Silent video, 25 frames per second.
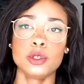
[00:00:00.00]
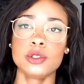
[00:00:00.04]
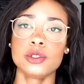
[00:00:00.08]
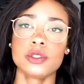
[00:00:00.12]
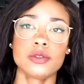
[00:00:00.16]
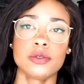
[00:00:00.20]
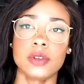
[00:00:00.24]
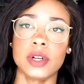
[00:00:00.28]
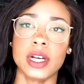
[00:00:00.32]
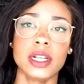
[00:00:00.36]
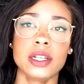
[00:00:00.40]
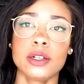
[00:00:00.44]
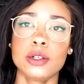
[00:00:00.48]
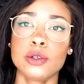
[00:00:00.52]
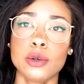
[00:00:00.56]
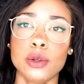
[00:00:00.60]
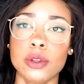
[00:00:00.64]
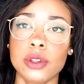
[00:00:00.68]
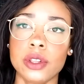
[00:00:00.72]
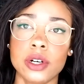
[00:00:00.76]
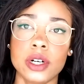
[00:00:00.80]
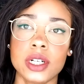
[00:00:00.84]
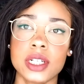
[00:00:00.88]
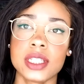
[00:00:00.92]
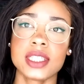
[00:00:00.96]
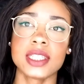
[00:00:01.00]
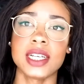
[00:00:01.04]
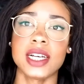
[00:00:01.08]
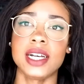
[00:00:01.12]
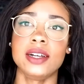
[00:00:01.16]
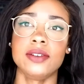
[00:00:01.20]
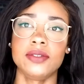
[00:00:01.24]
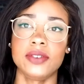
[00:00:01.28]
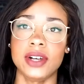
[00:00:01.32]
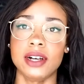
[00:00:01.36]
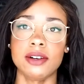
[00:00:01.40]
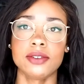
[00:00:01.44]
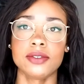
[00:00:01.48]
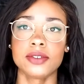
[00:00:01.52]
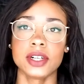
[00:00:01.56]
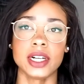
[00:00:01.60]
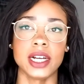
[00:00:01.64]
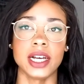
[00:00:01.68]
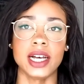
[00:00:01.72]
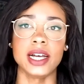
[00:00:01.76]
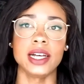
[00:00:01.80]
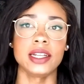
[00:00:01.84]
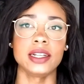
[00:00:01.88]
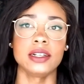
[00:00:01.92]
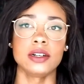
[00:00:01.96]
most radical thoughts I've ever
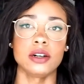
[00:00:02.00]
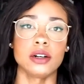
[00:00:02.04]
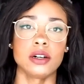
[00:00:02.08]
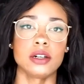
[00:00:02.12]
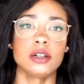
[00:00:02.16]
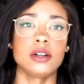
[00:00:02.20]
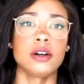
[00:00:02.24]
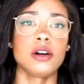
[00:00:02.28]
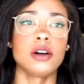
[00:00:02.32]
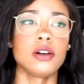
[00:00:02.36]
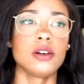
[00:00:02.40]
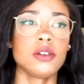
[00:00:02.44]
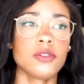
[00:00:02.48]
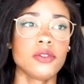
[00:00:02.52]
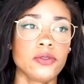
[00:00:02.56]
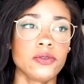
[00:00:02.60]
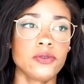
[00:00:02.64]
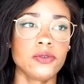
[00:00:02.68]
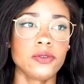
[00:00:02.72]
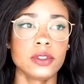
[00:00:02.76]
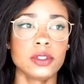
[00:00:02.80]
had are, are